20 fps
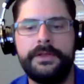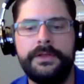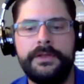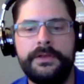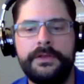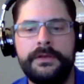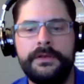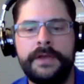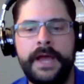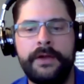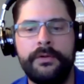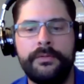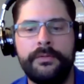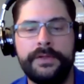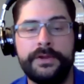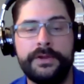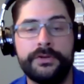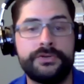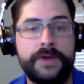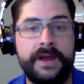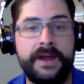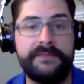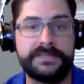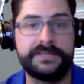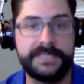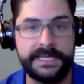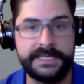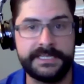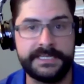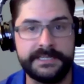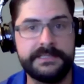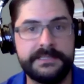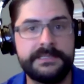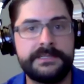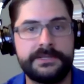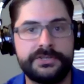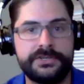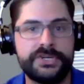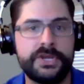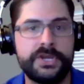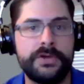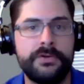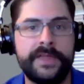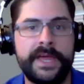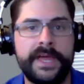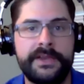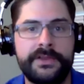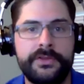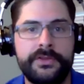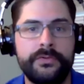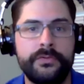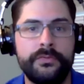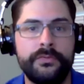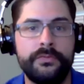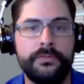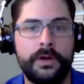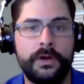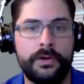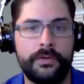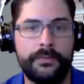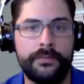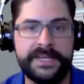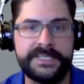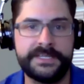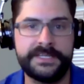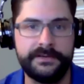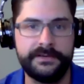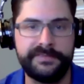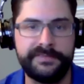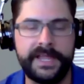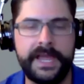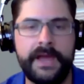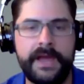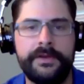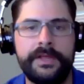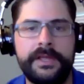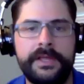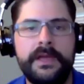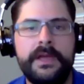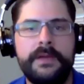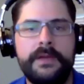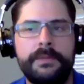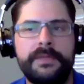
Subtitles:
not only your driver's license to show that you are a resident of the county,